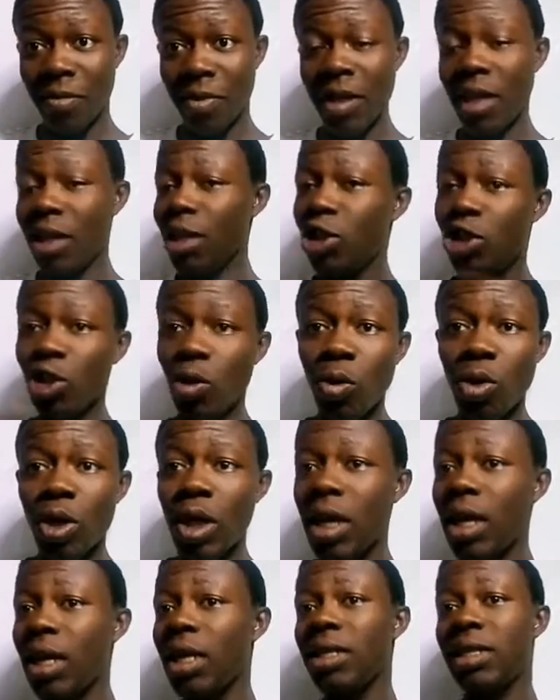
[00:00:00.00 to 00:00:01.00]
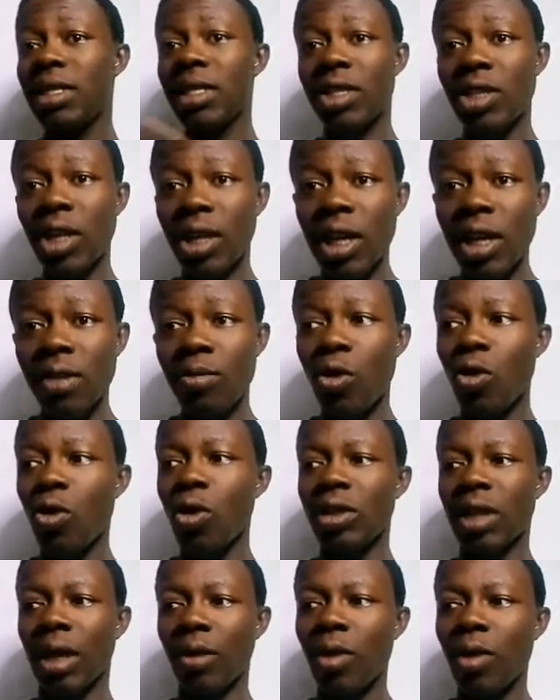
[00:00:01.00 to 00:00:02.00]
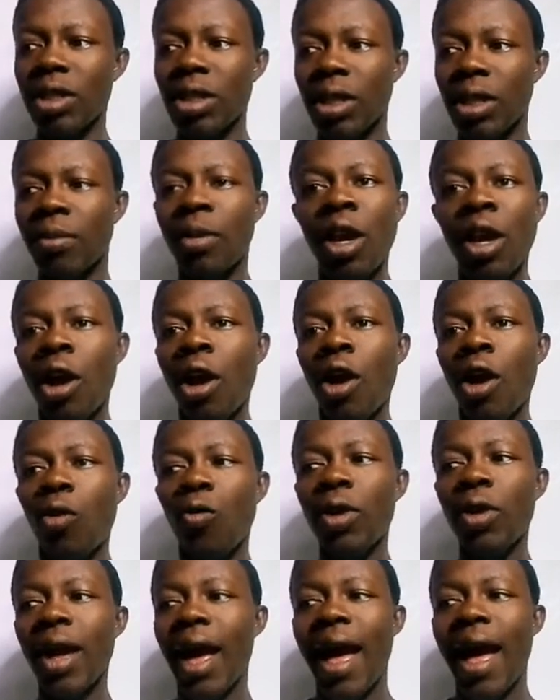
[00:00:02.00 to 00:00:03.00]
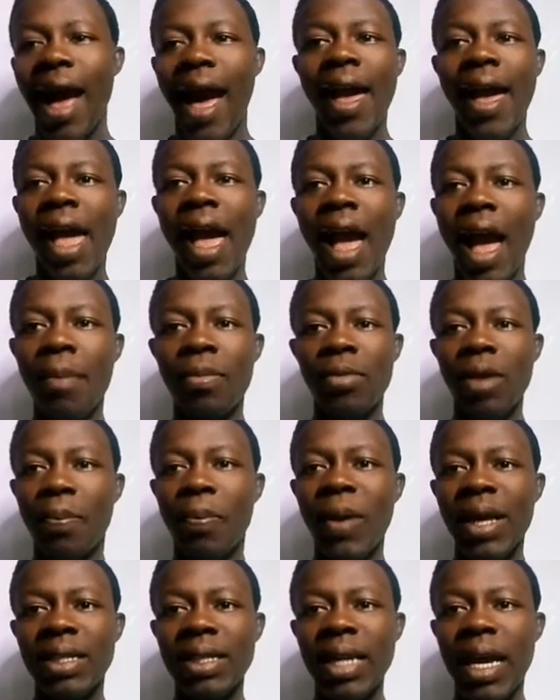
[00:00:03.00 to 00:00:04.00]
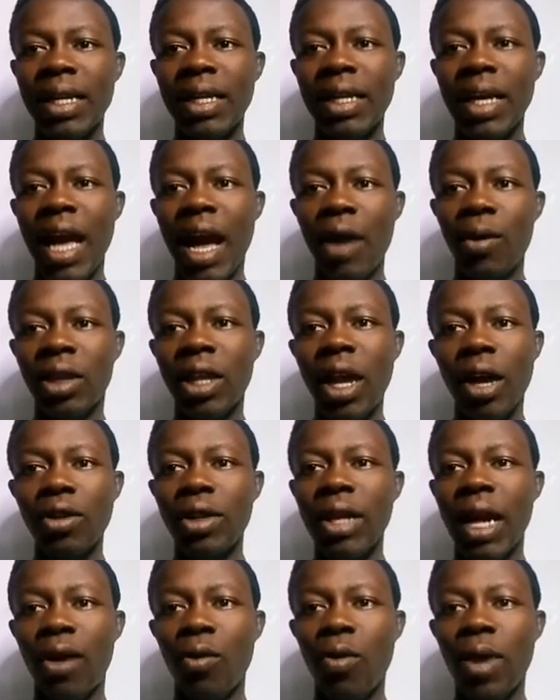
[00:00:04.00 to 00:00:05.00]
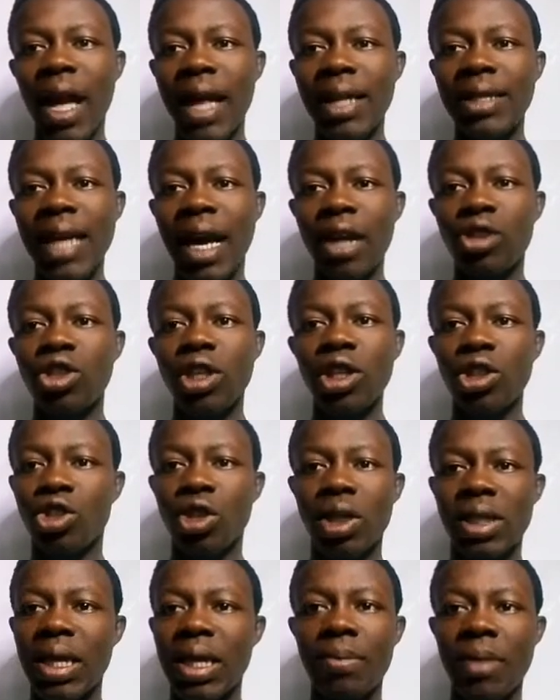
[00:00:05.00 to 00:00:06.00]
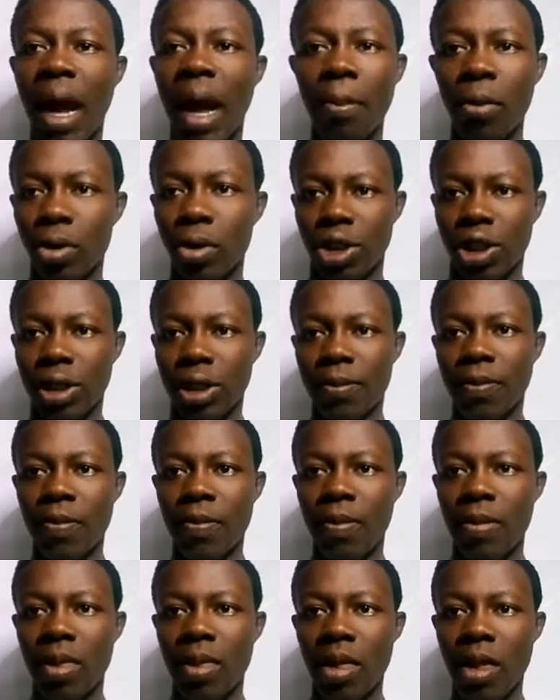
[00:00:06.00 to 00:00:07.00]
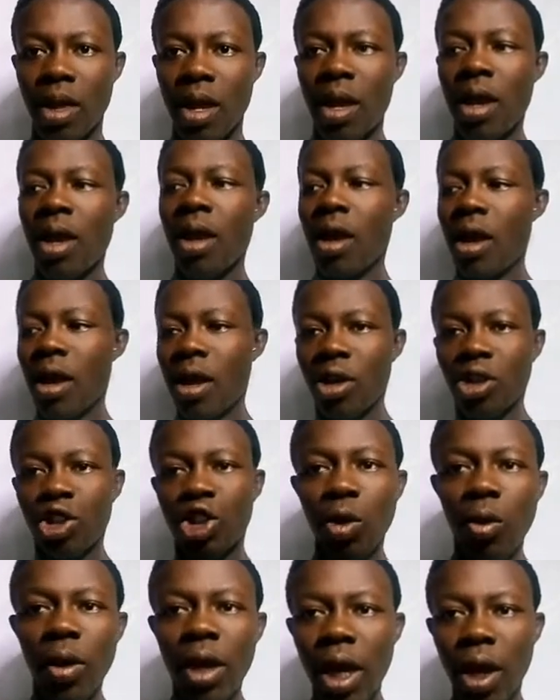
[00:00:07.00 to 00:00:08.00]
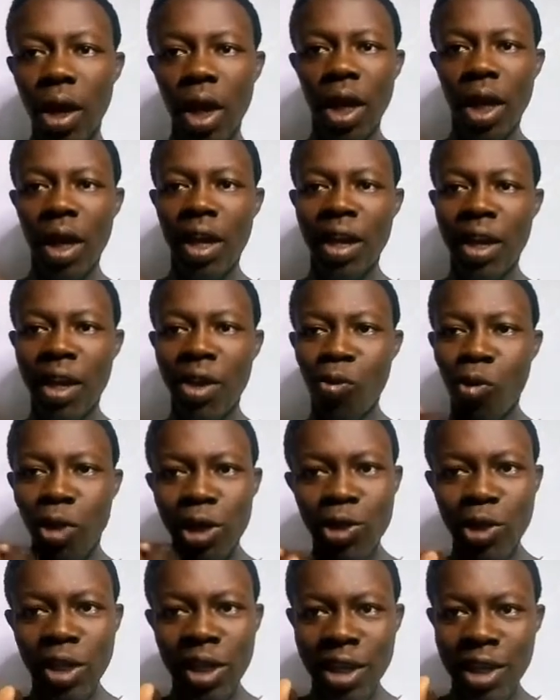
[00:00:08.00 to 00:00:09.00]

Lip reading: the Showores, the Sunday Igbohos, and what's the name? I am personally, I will tell you that we can't actually trust them that much. Showore was